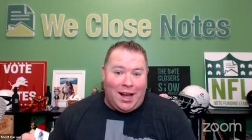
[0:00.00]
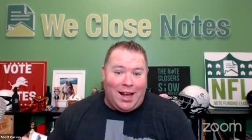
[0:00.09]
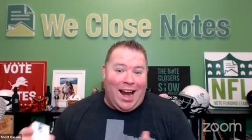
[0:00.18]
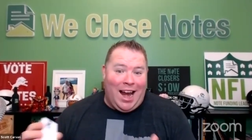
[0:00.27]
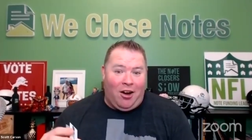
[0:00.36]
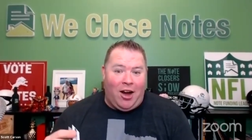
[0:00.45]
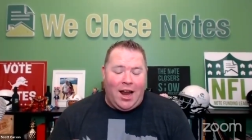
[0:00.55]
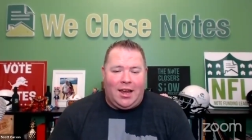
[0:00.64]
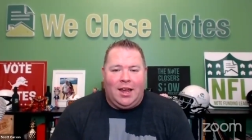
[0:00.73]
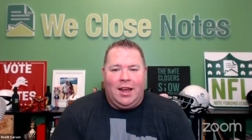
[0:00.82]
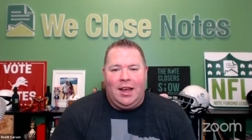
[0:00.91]
and
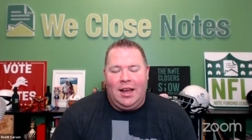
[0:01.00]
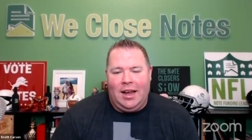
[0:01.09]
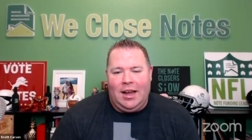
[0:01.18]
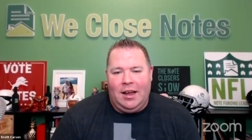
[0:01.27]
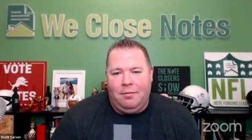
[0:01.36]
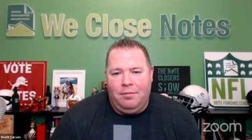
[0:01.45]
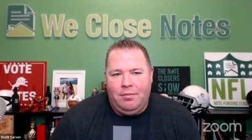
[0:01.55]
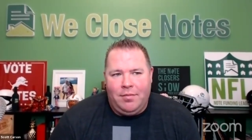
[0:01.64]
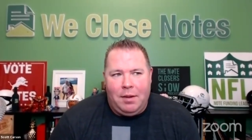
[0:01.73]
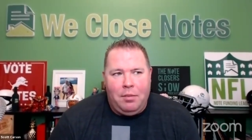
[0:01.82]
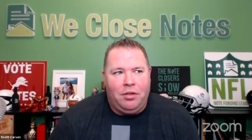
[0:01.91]
Eric. Um,
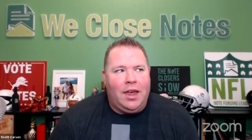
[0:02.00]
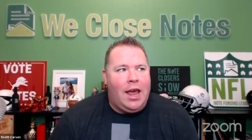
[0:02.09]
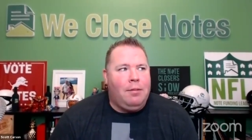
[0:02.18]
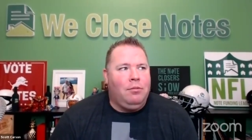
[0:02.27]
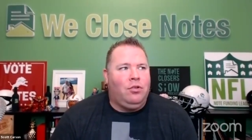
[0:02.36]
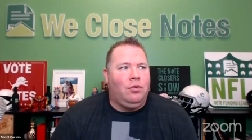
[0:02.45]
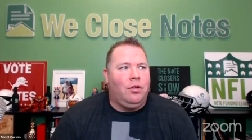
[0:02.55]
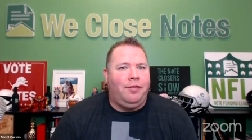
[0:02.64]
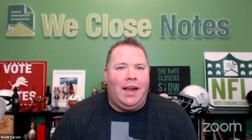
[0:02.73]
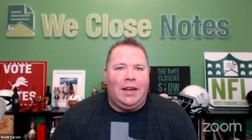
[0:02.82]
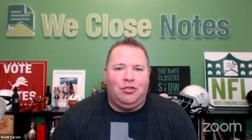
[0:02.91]
they both came to the
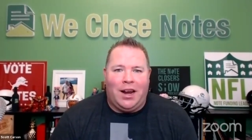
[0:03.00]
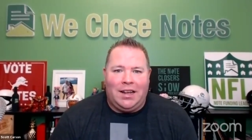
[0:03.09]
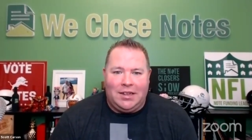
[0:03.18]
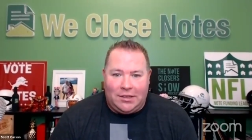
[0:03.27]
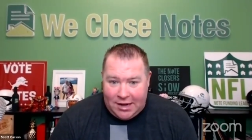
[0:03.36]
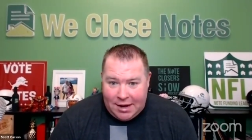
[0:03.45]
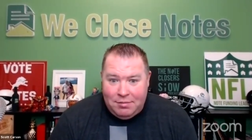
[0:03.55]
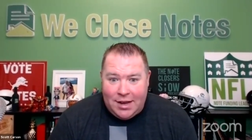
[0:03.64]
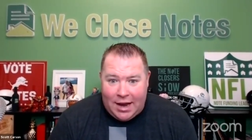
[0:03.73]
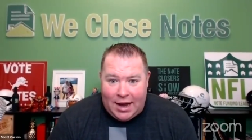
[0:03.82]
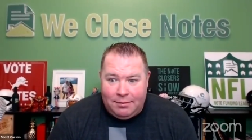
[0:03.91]
fast track at the same
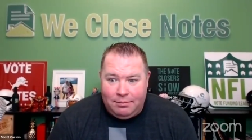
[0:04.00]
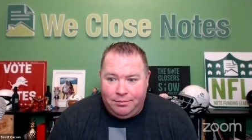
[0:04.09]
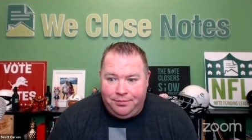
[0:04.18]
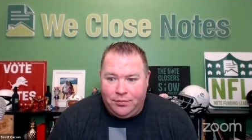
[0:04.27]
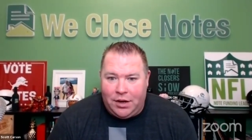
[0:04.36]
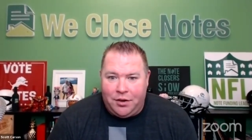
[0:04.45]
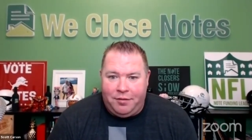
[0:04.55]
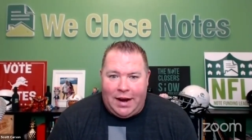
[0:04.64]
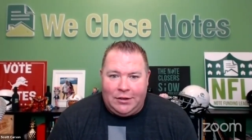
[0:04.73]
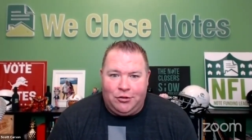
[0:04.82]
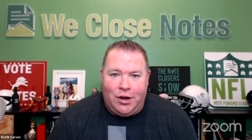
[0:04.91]
time. Here, the
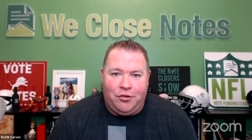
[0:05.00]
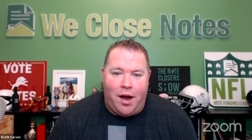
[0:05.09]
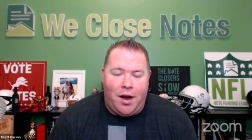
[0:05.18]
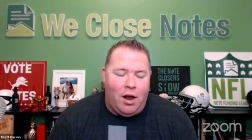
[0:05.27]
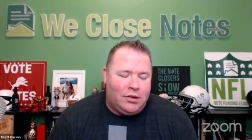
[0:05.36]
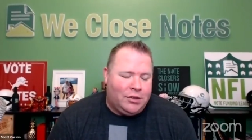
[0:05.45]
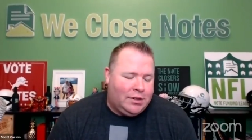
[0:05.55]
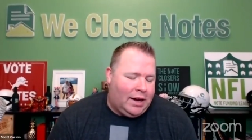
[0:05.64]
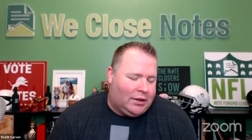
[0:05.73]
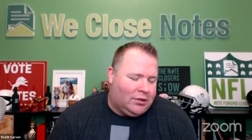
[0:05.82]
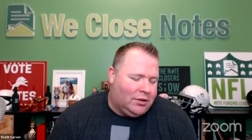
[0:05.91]
fast track train in Austin,
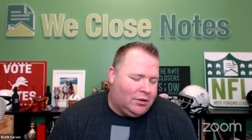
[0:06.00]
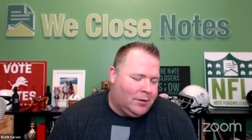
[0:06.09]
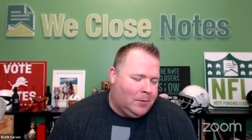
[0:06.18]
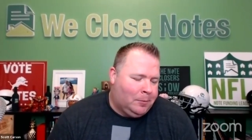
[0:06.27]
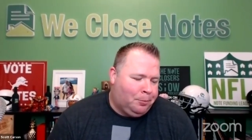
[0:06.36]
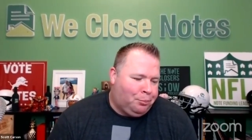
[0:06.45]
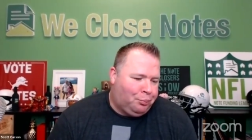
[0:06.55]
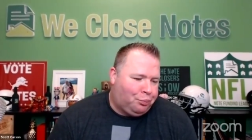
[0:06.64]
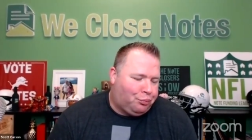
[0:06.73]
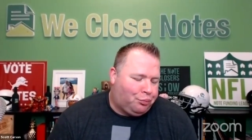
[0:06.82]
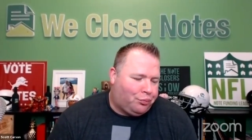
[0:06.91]
Texas
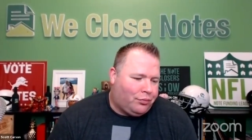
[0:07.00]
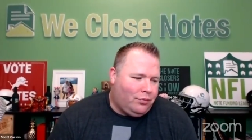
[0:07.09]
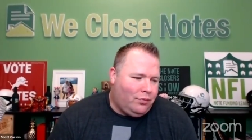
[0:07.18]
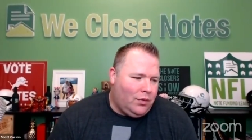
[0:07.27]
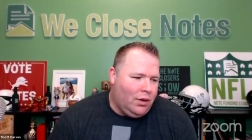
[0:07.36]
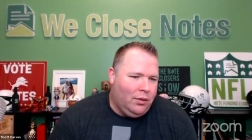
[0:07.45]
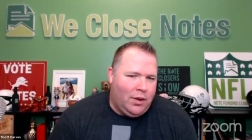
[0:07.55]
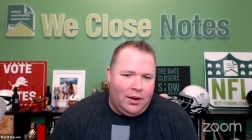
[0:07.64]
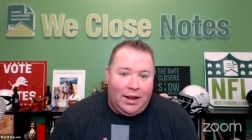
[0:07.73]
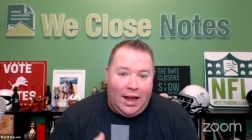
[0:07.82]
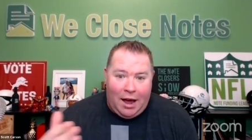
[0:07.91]

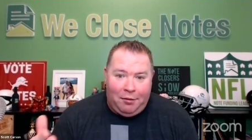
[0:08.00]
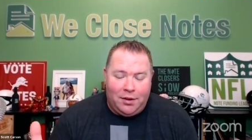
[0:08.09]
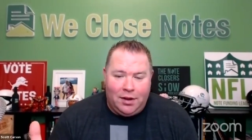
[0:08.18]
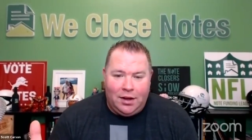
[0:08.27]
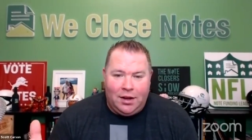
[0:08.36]
they left,